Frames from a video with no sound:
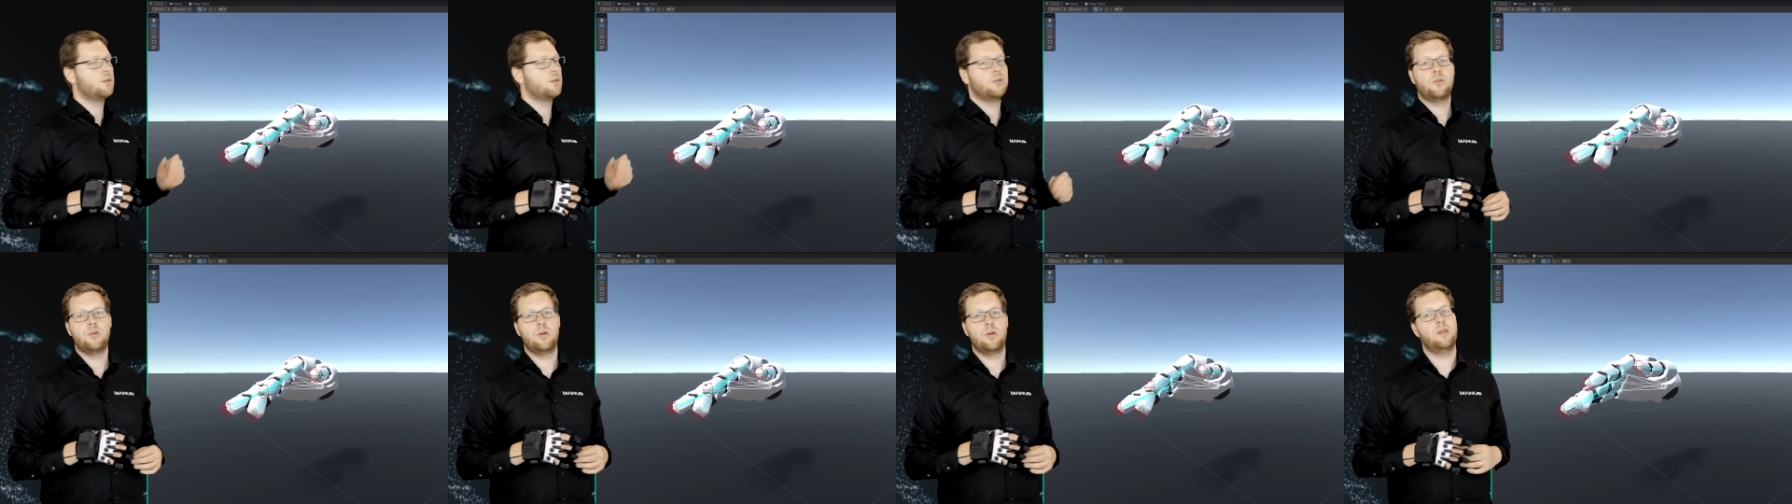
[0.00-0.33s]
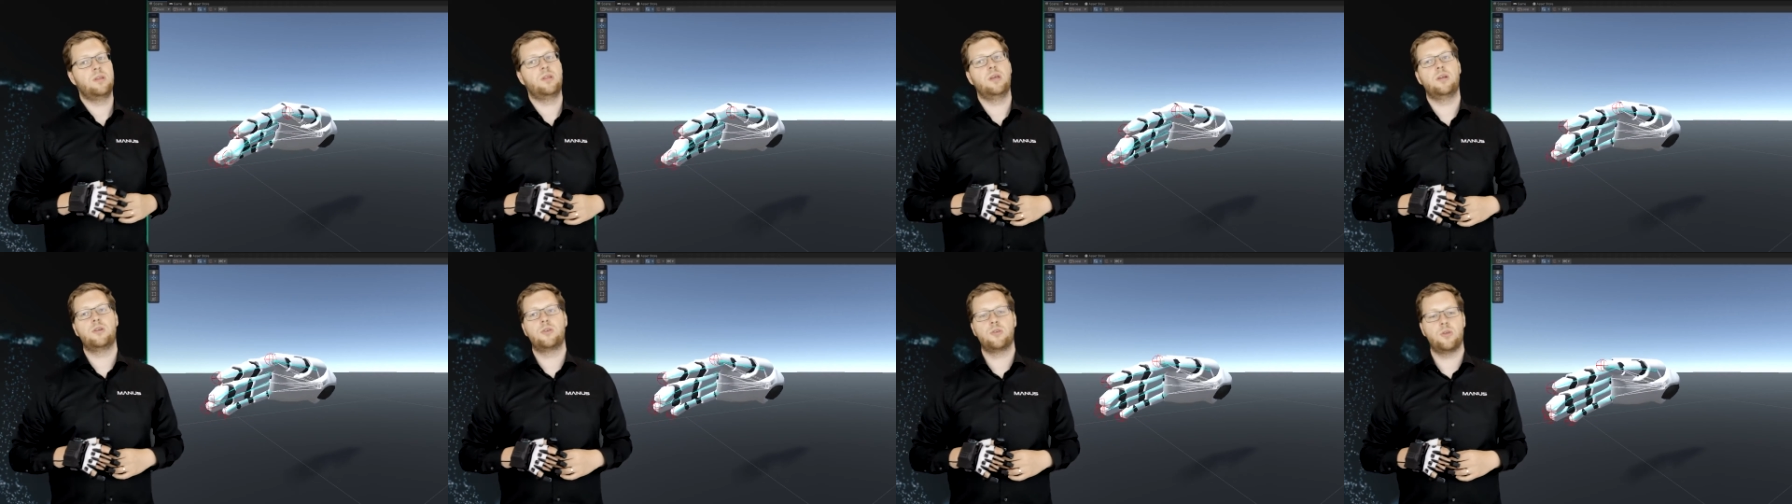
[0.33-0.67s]
to the
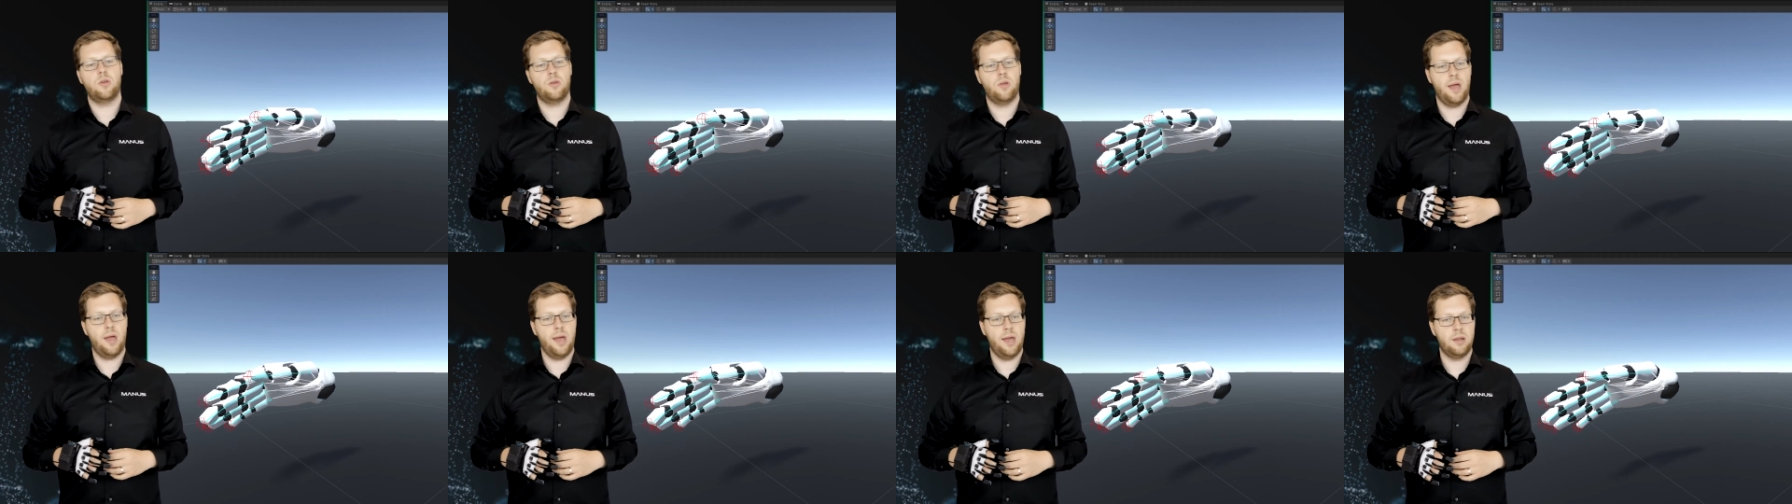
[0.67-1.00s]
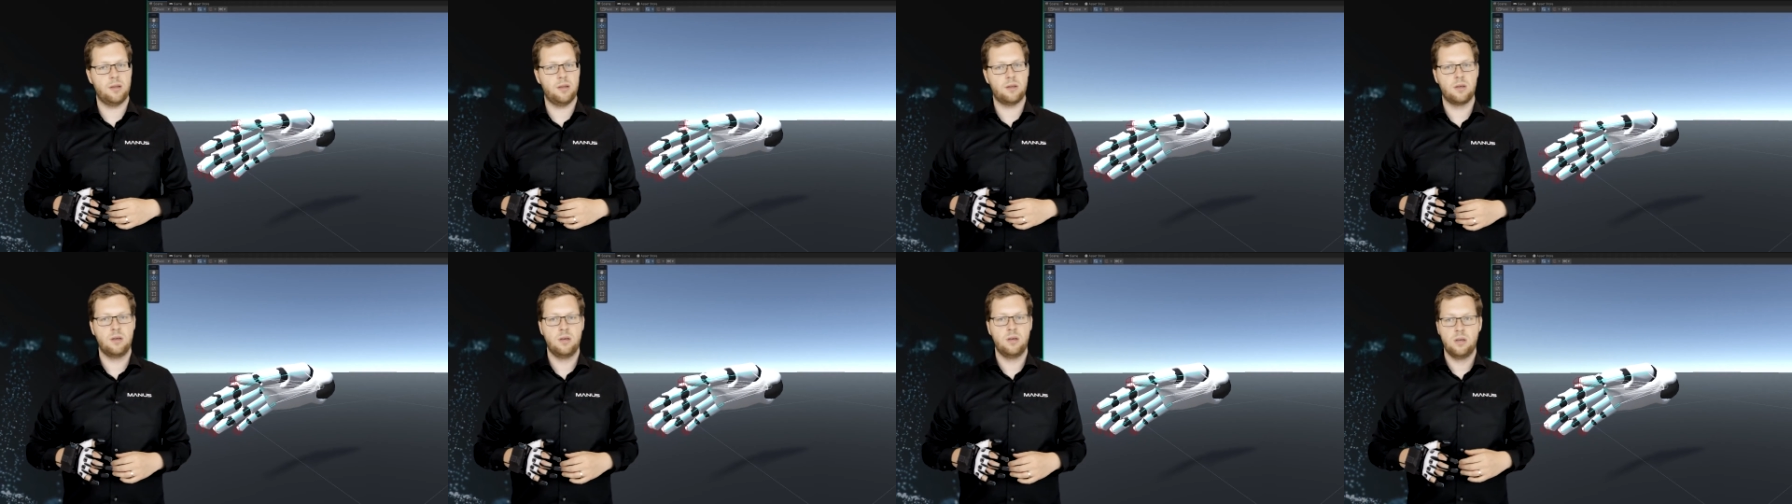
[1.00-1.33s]
digital
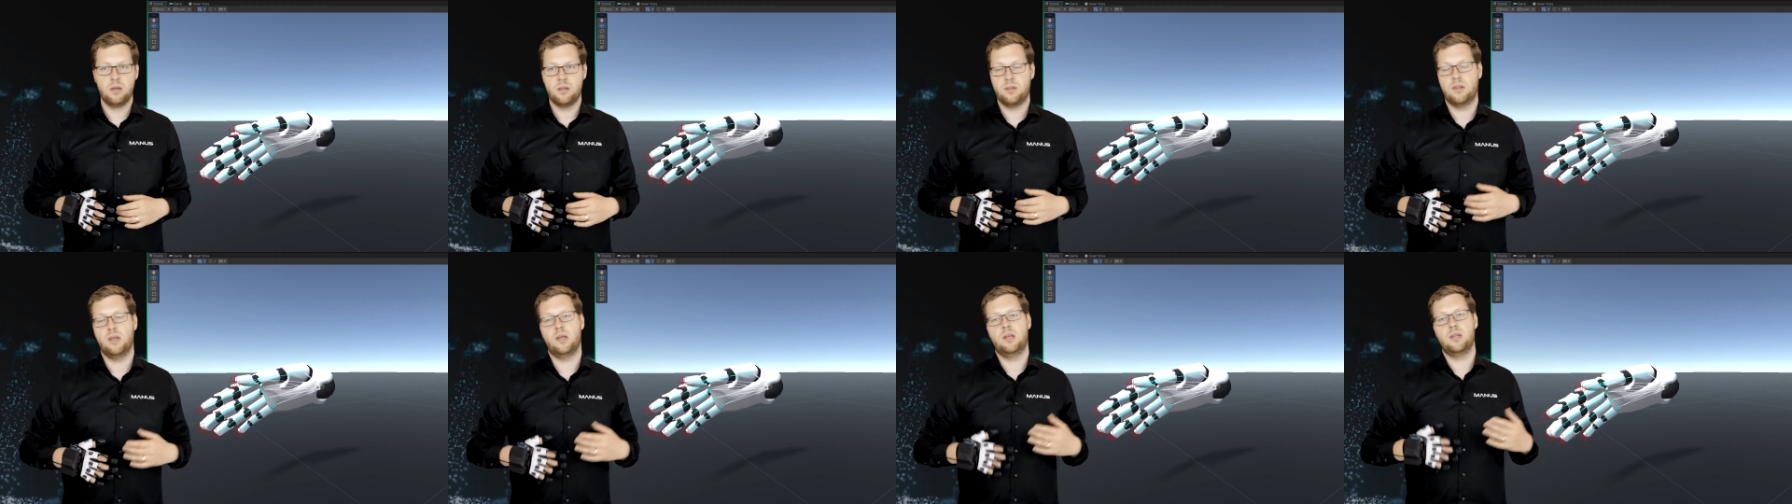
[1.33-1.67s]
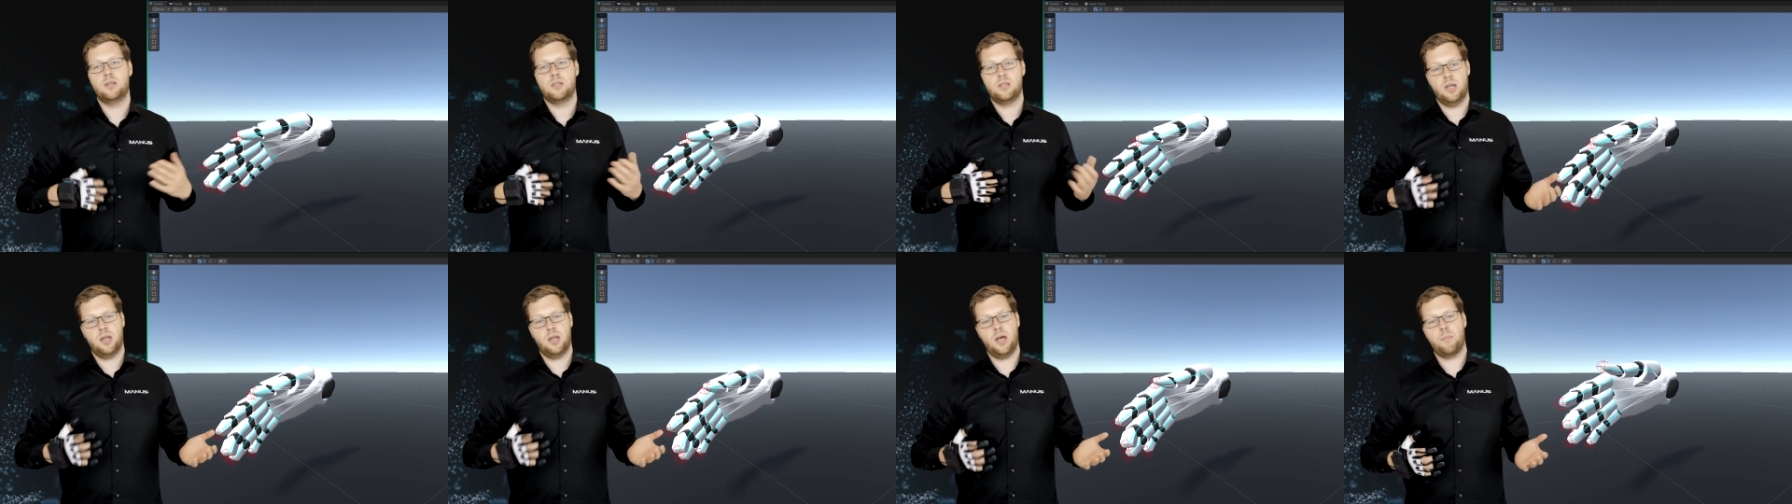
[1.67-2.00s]
hand that is
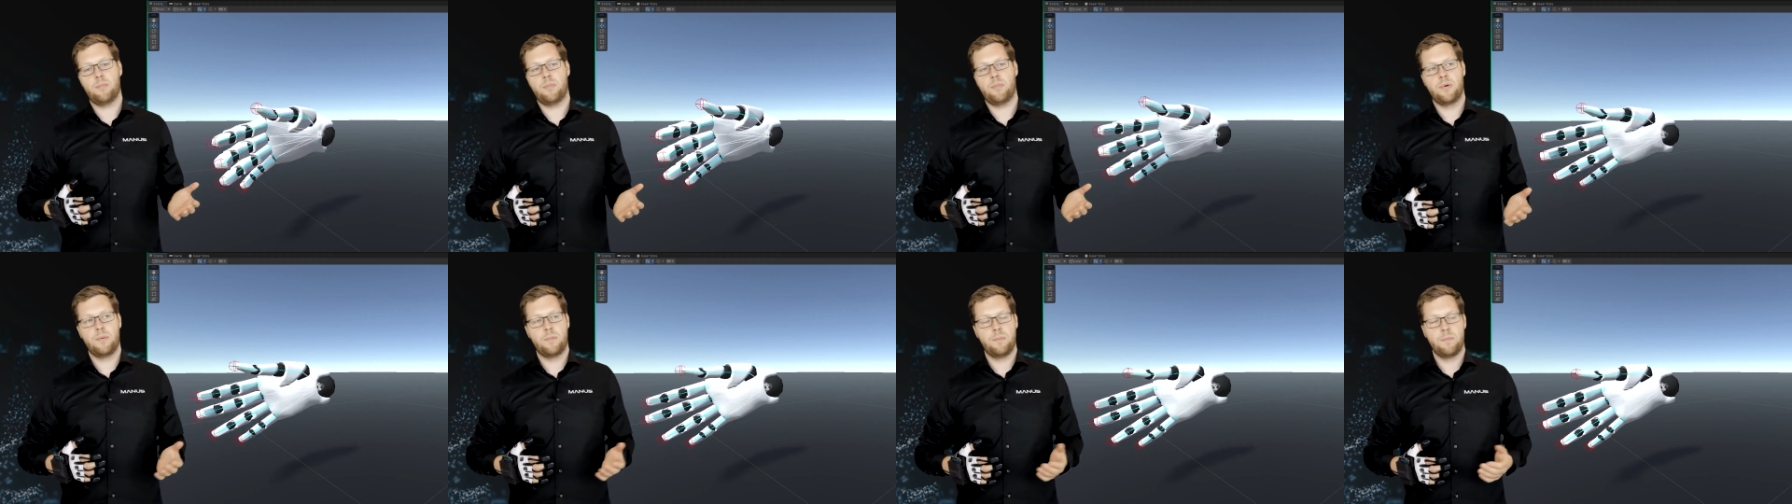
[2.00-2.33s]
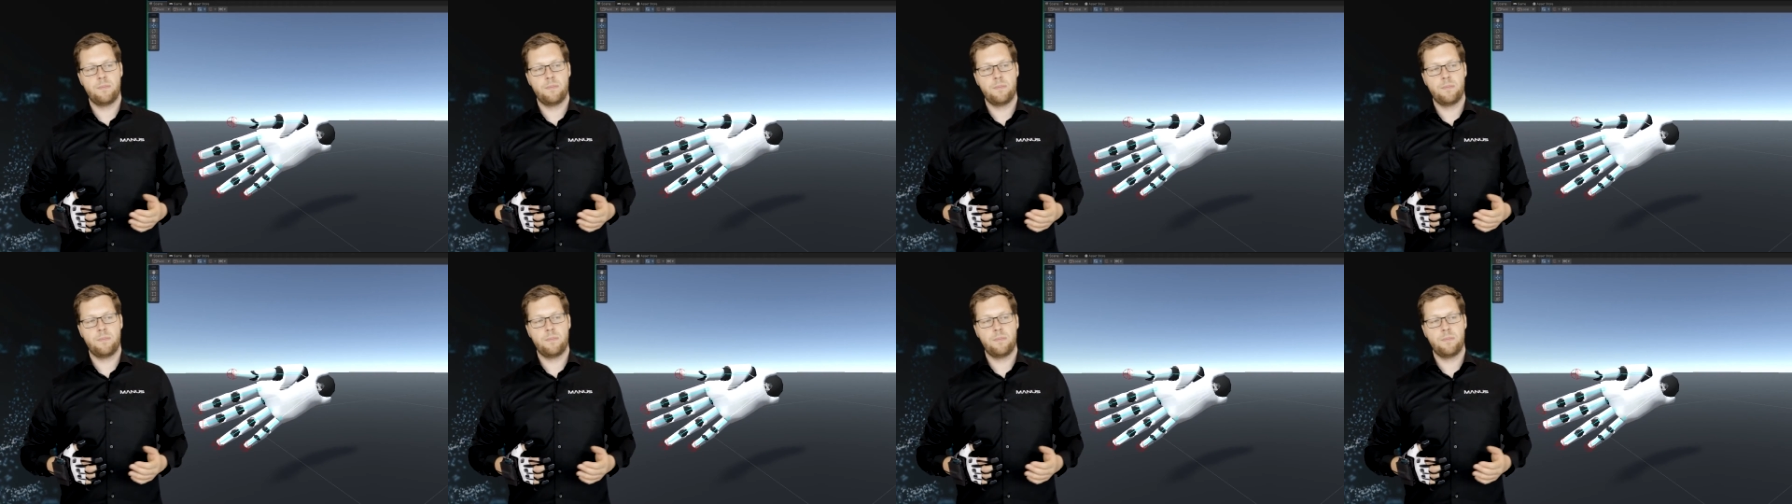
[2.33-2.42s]
set up.